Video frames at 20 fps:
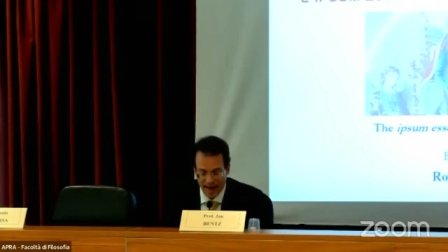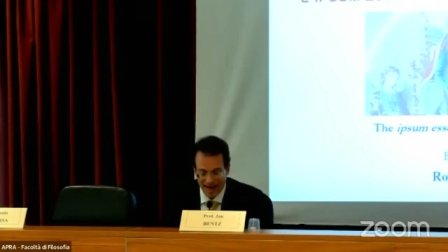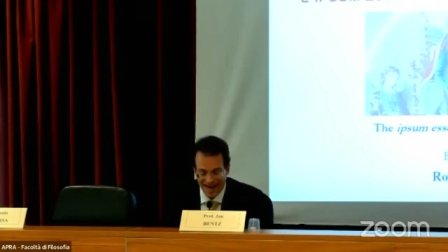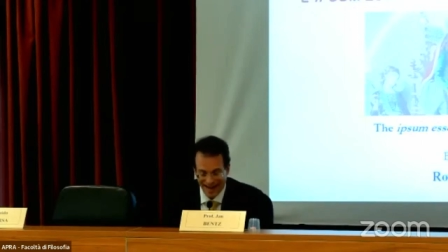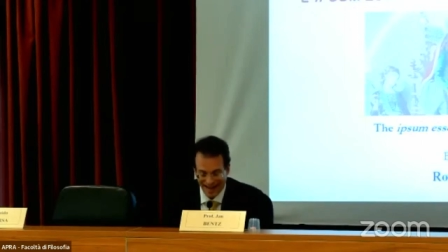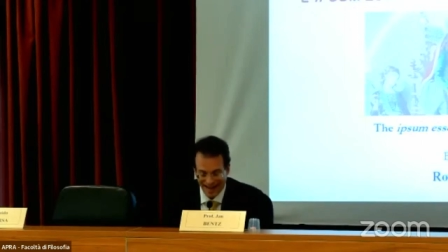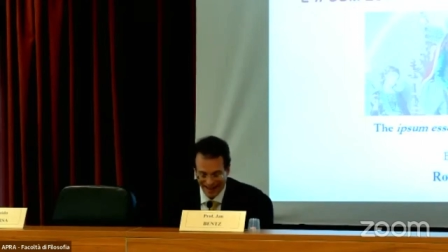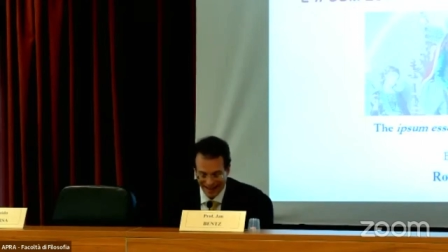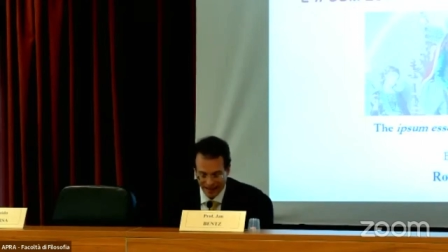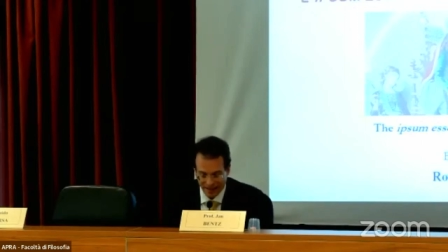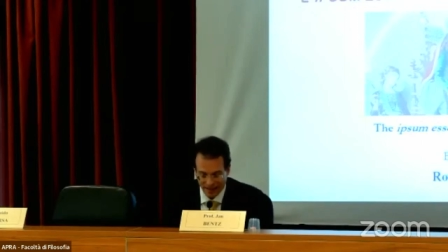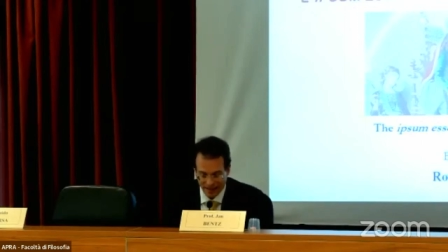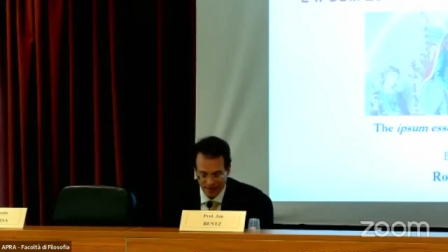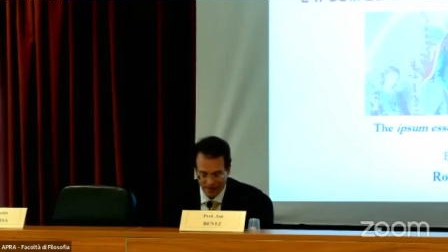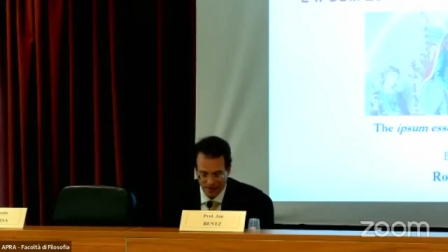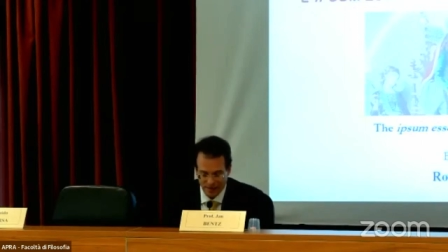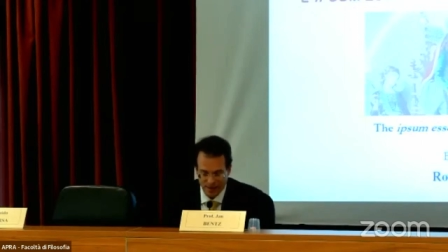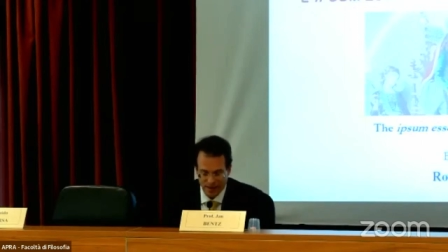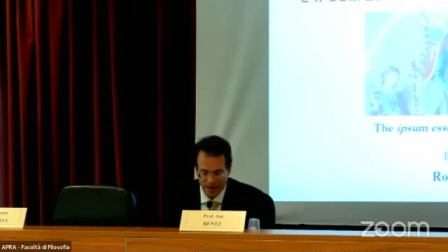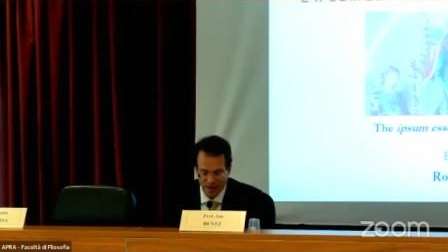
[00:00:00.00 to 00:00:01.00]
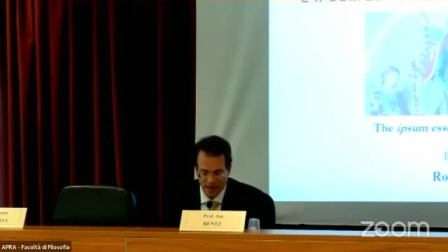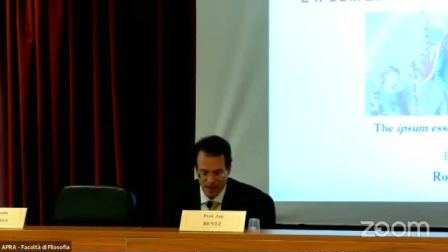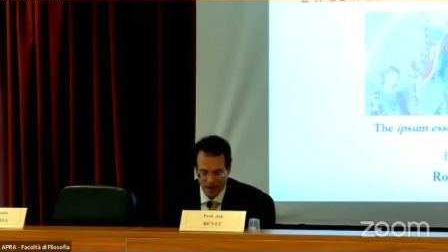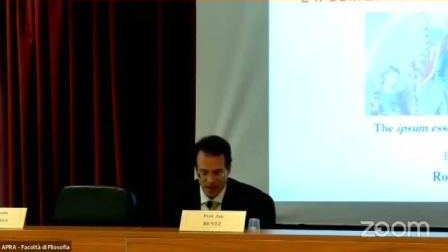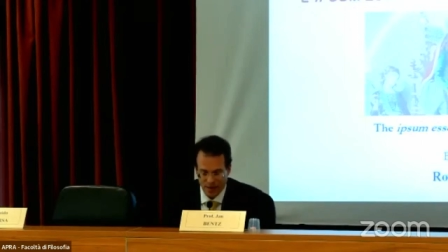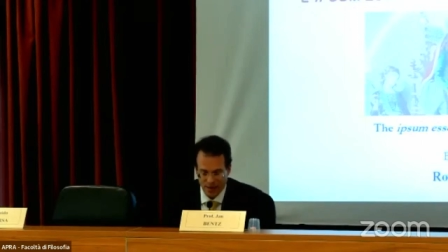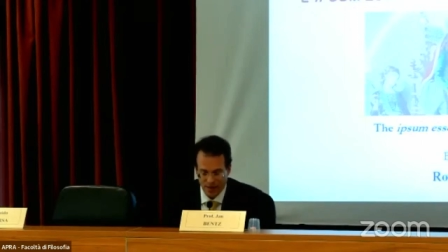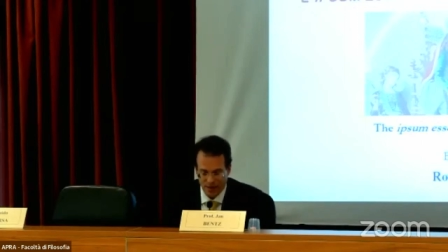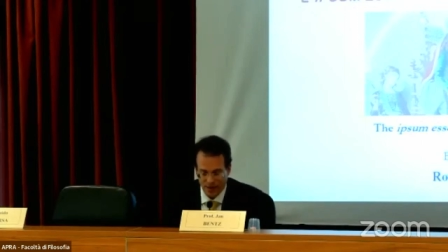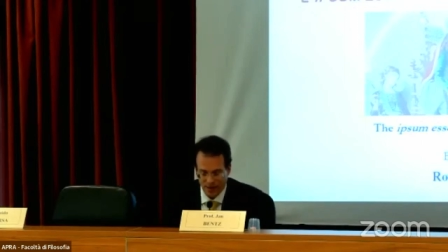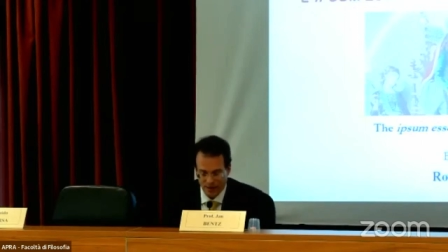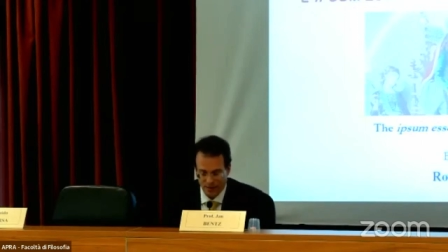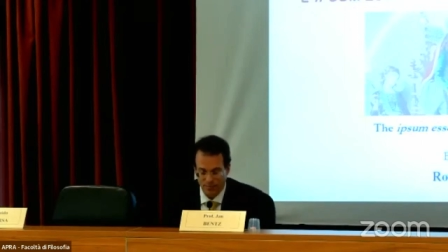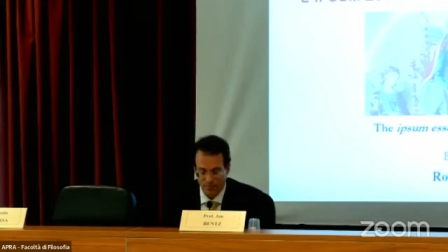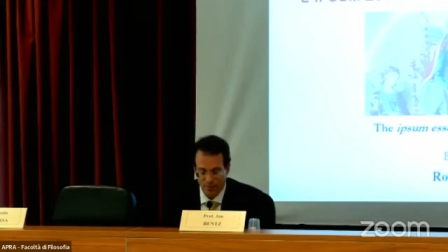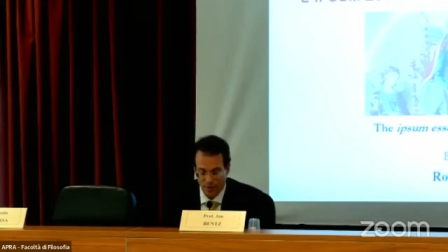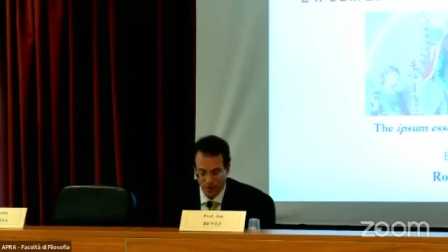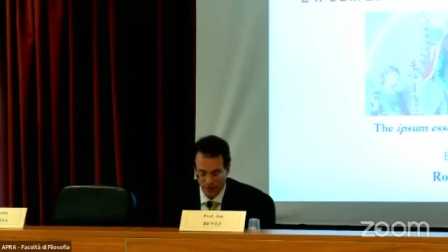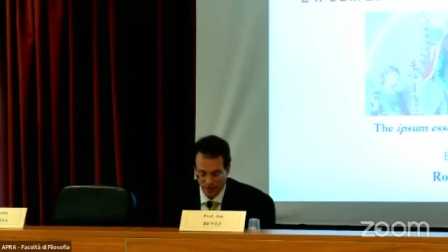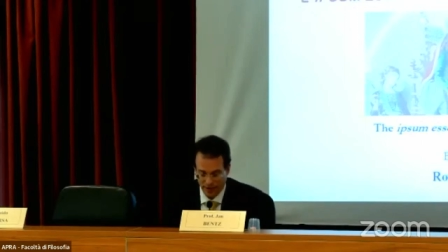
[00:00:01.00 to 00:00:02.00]
and nothingness are
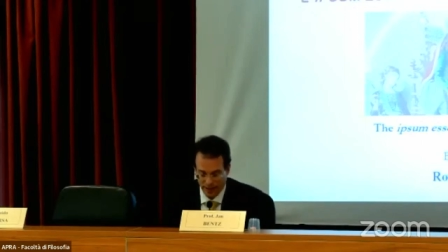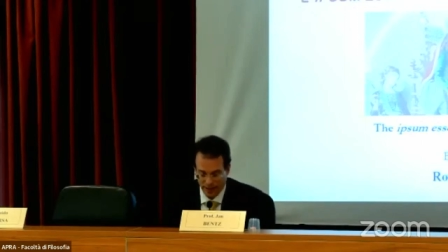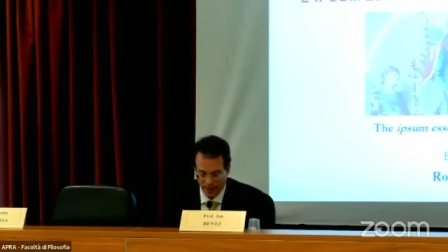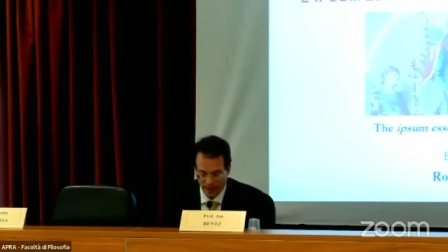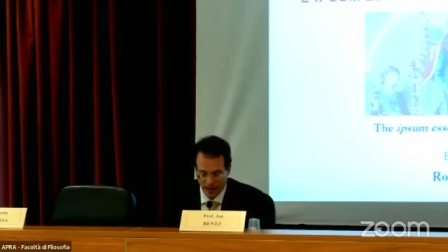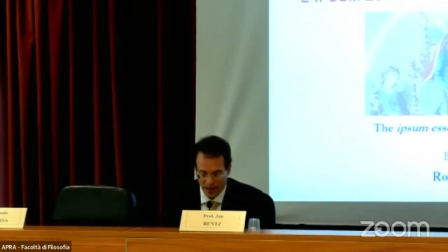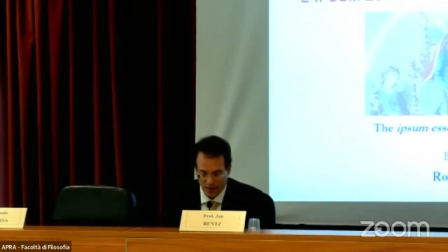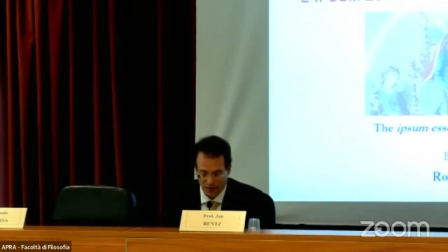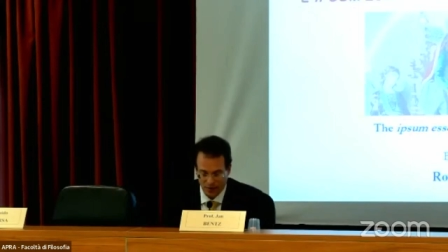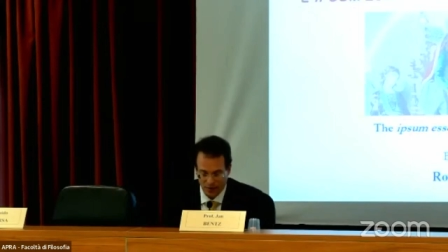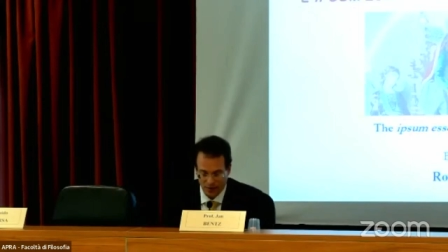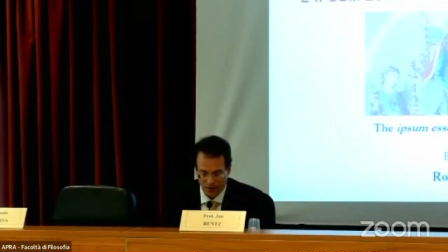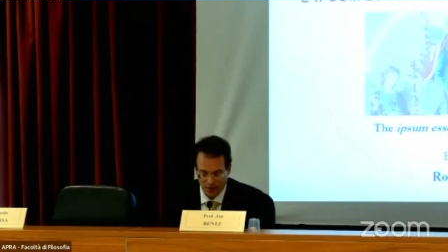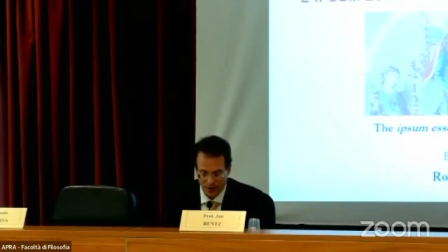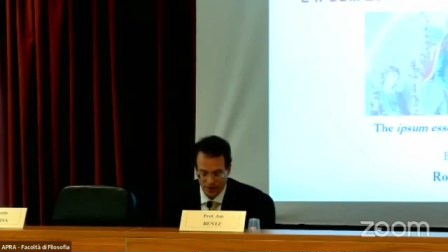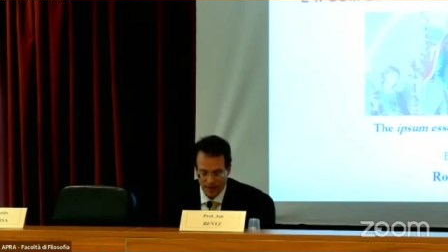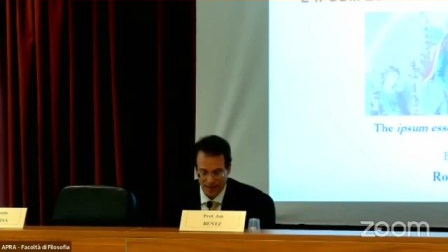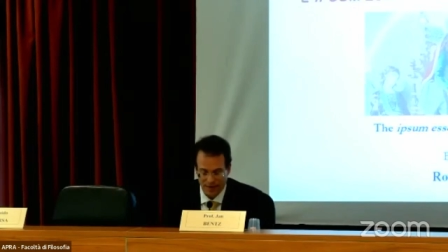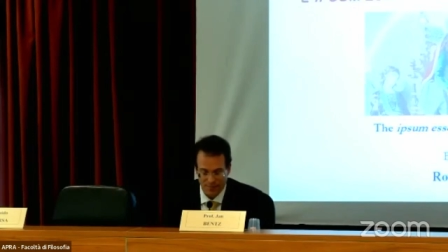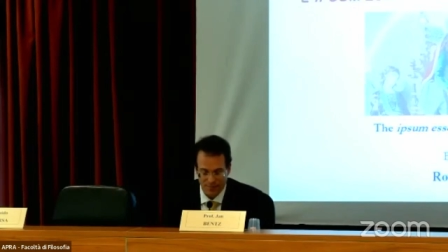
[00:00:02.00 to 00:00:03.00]
thus both encountered